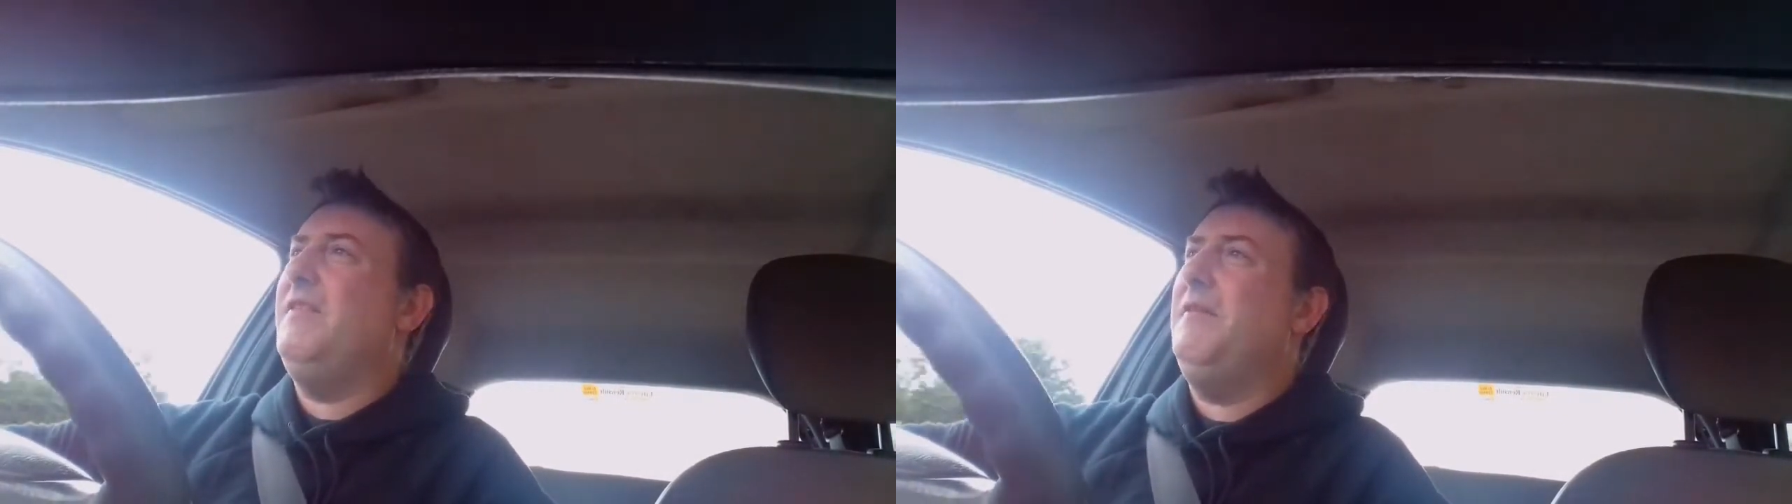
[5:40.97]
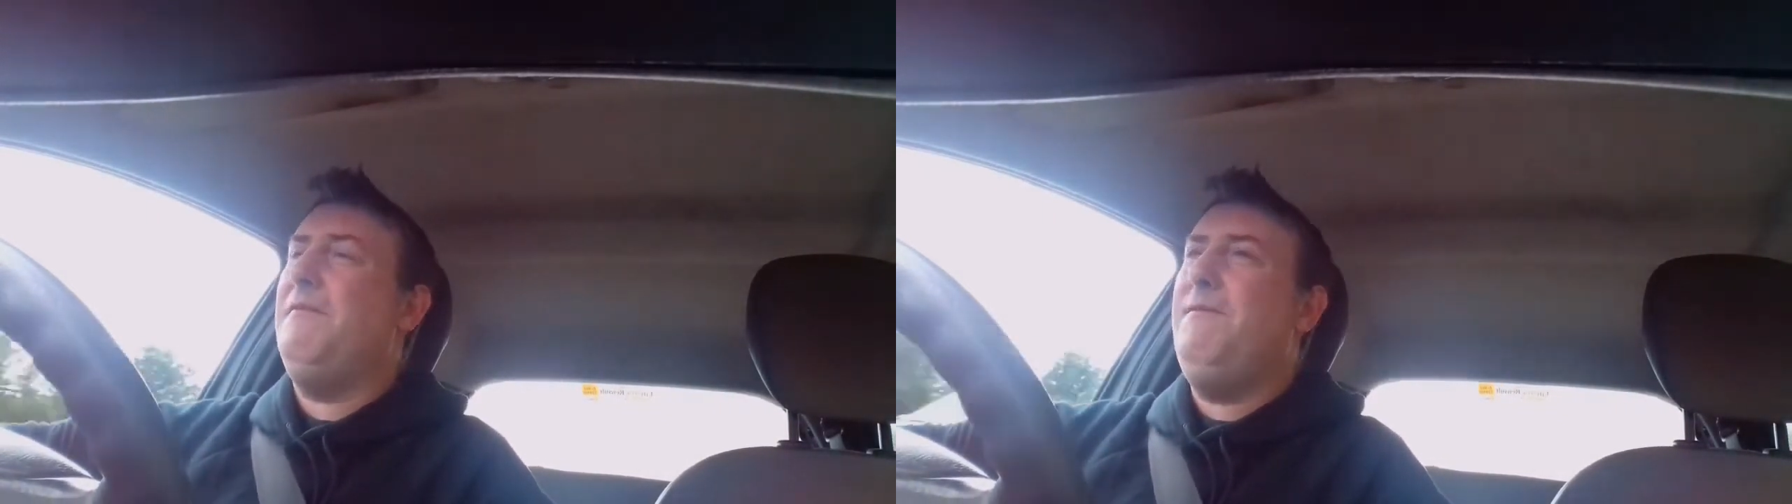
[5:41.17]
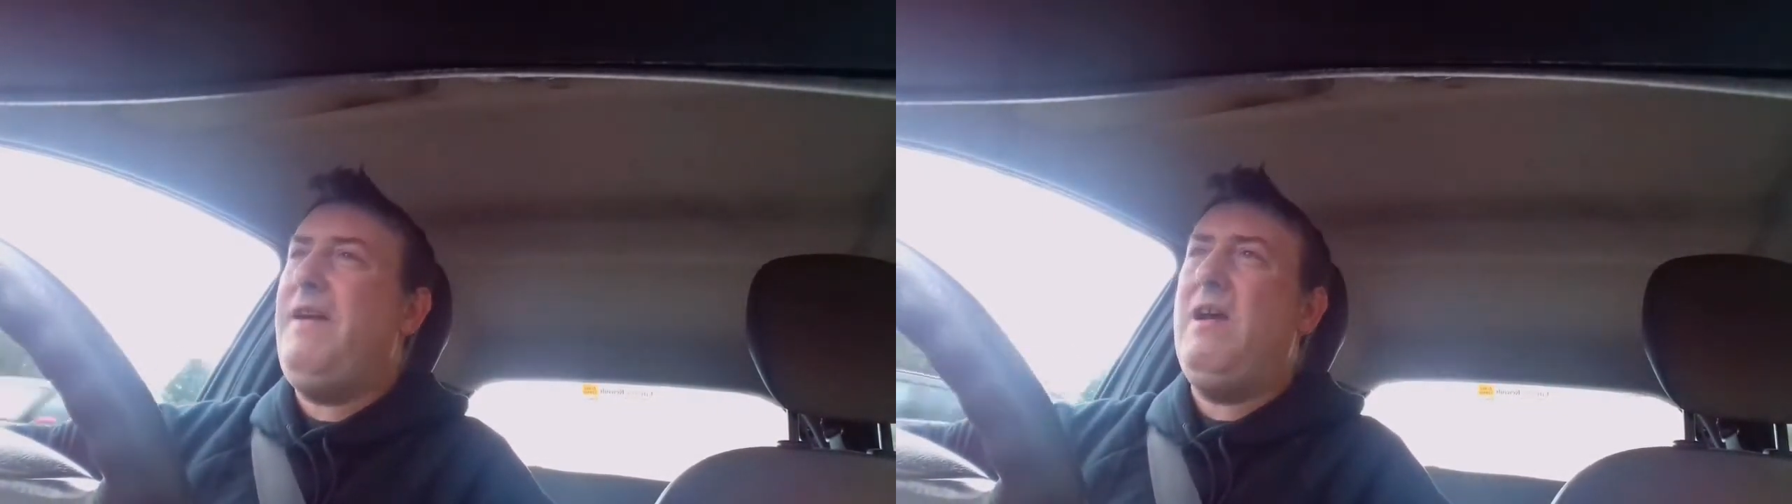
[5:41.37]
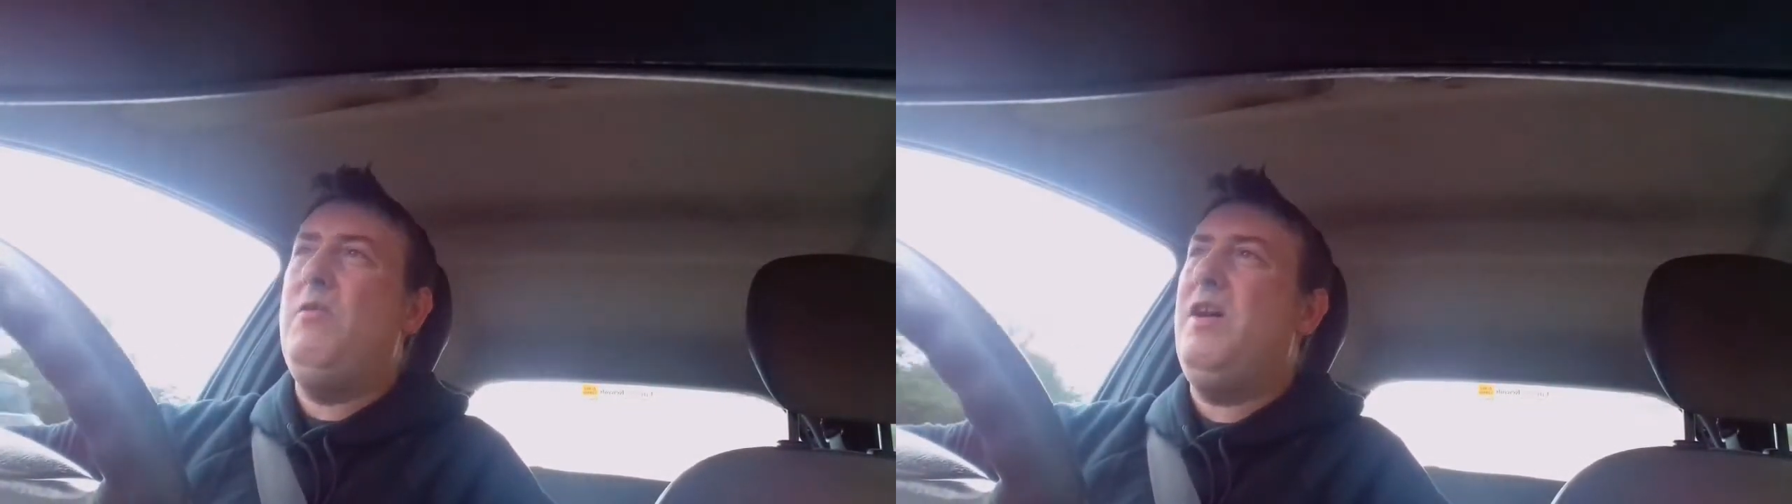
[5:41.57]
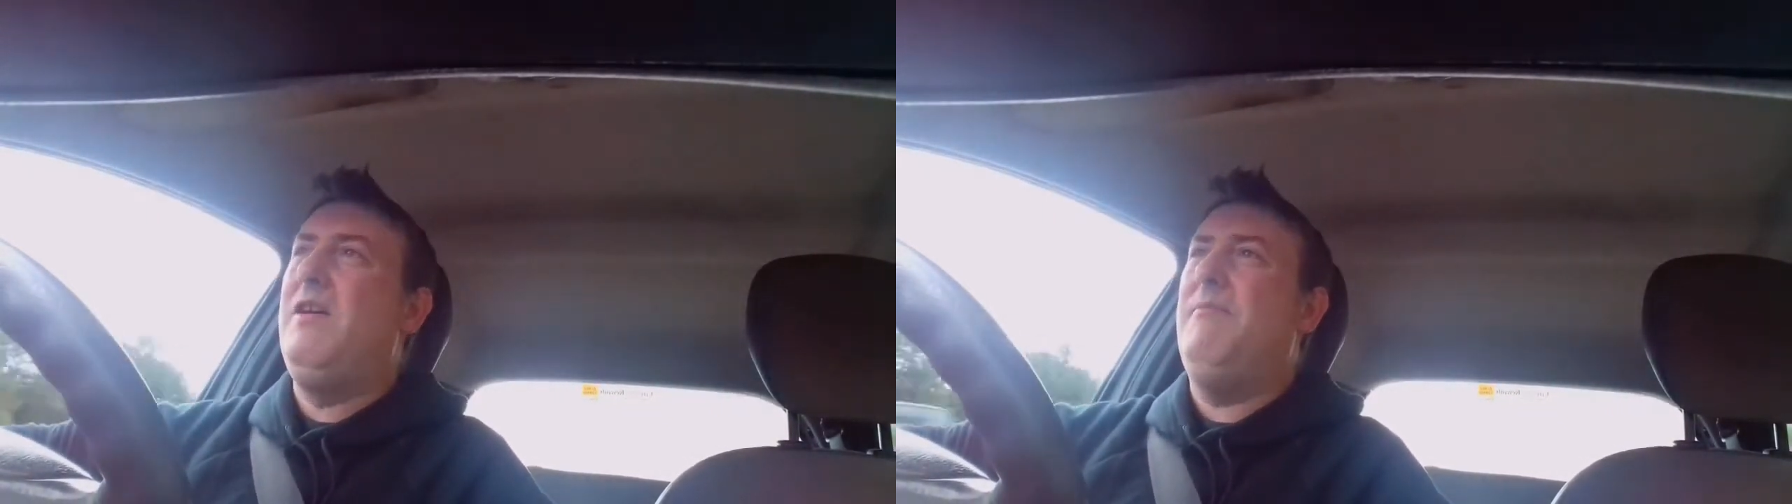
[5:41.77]
sort of
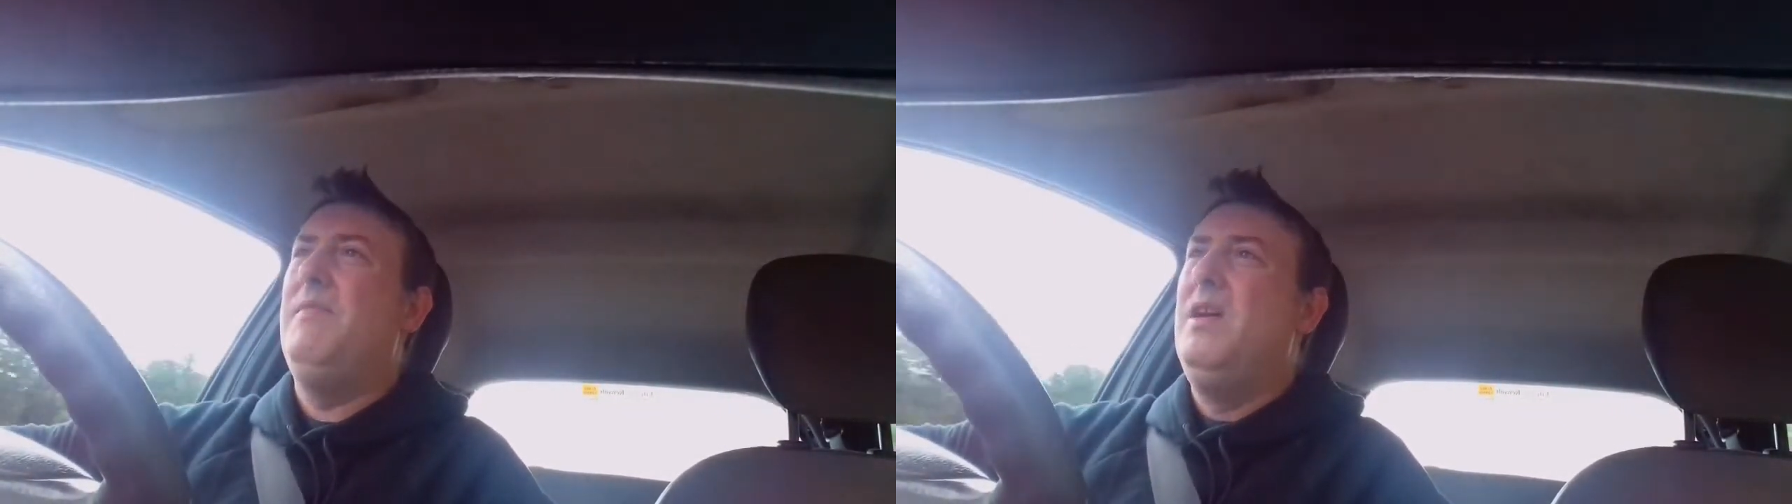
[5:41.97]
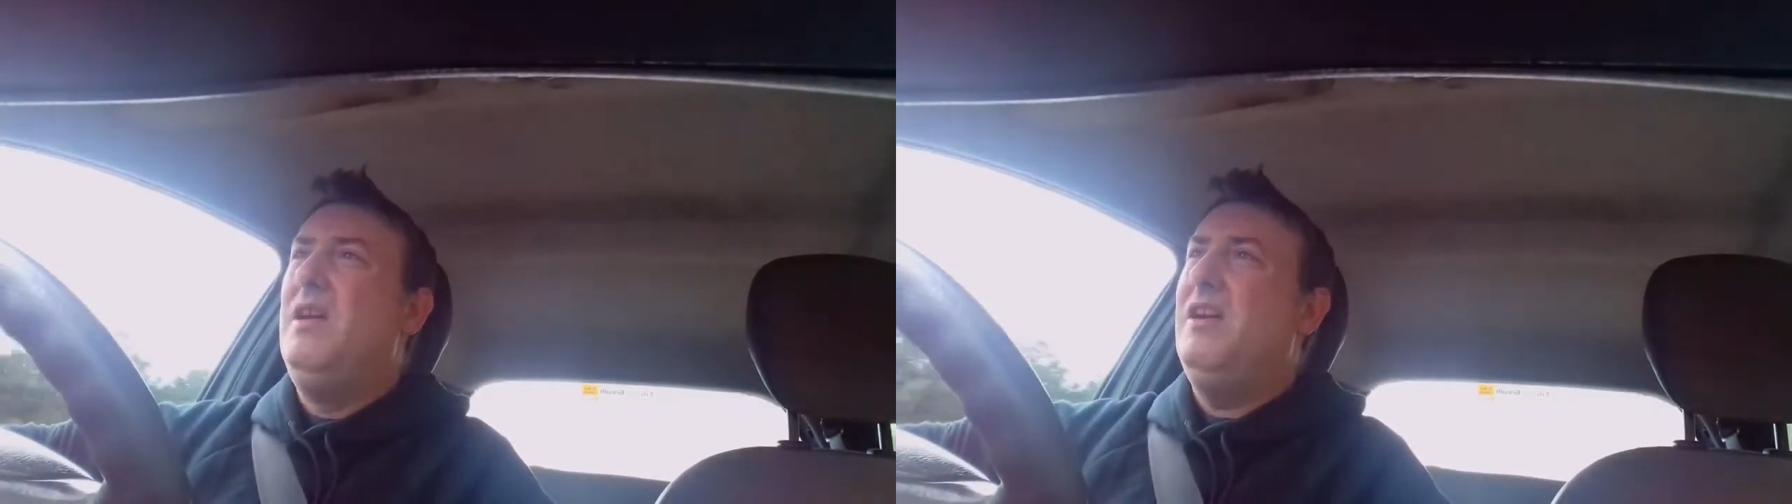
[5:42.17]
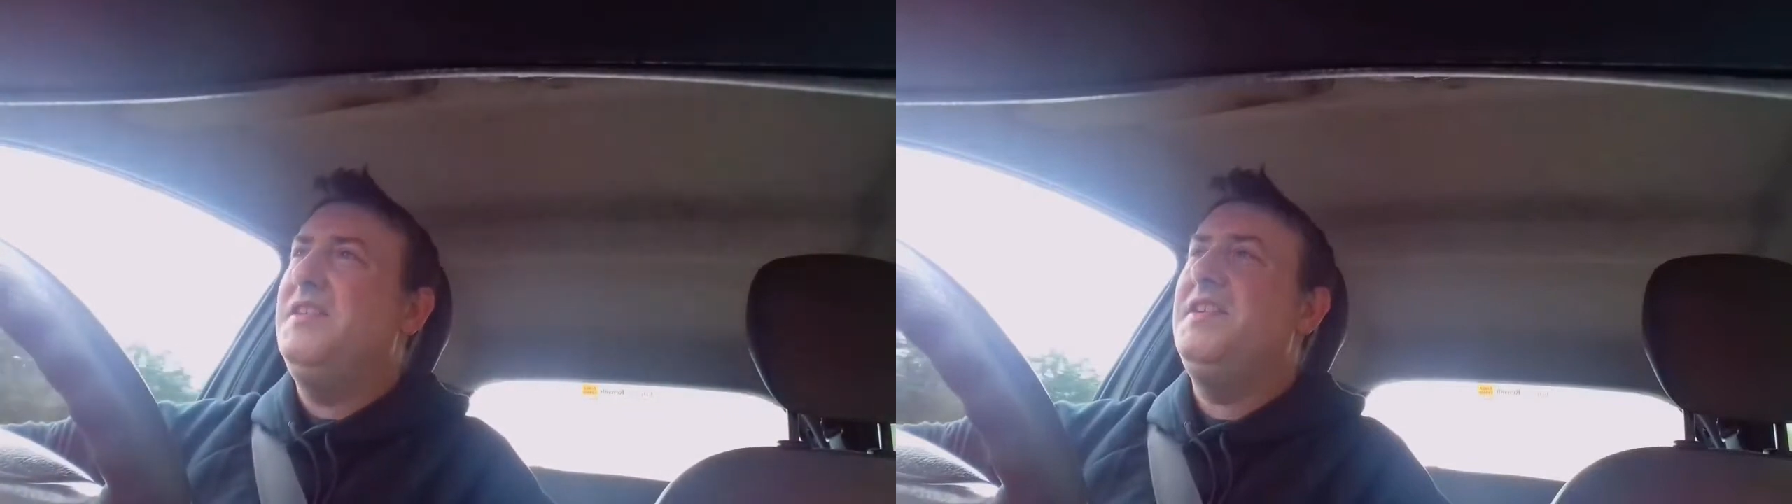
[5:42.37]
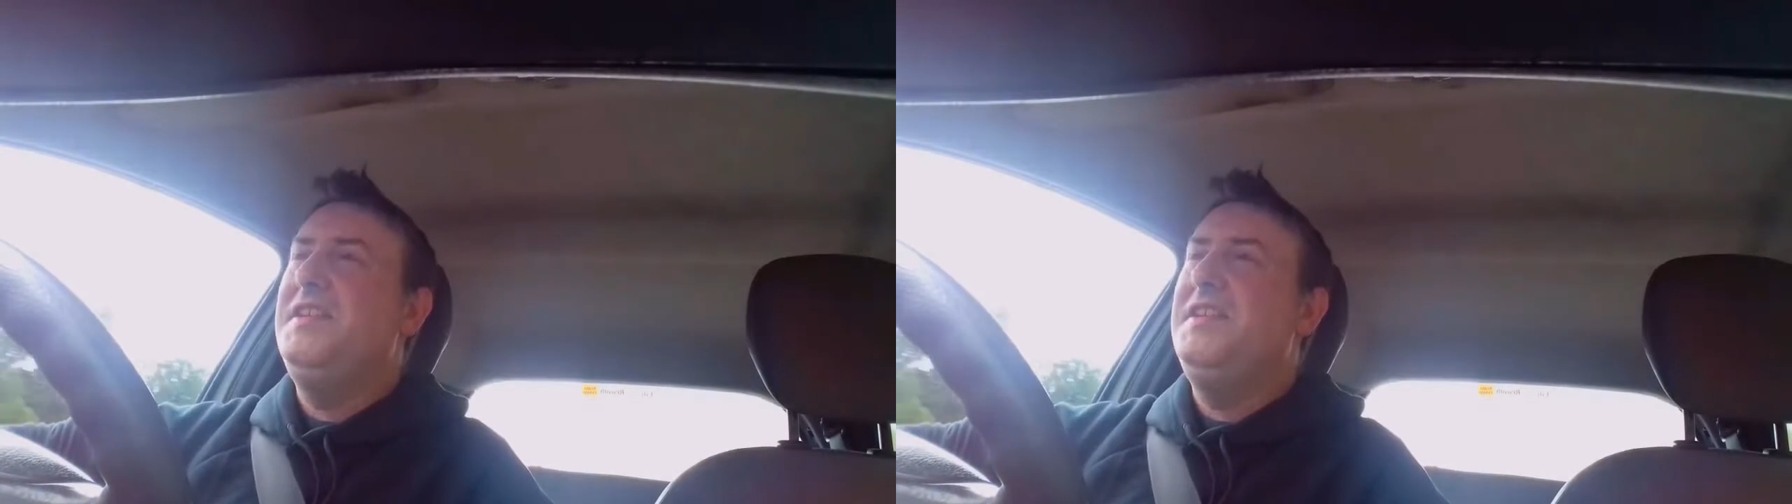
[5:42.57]
fouled up,